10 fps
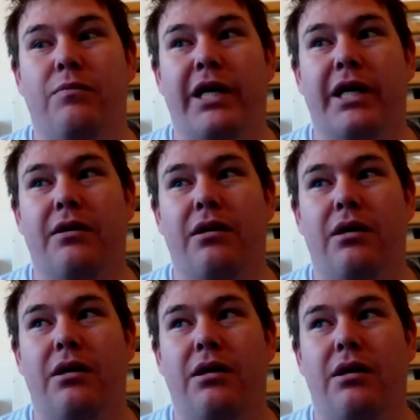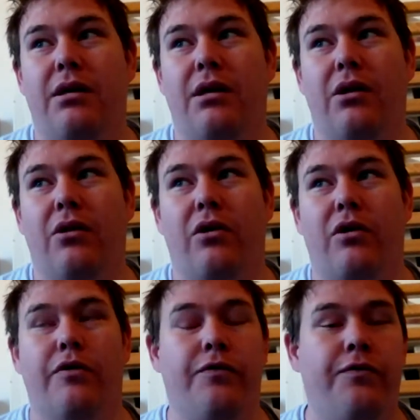we get a
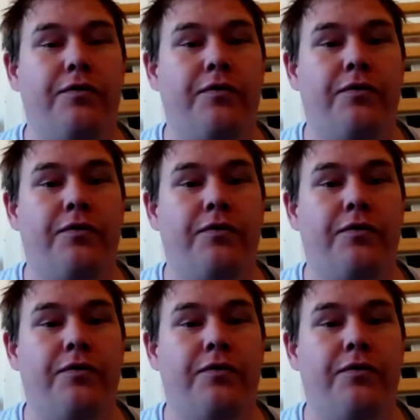lot of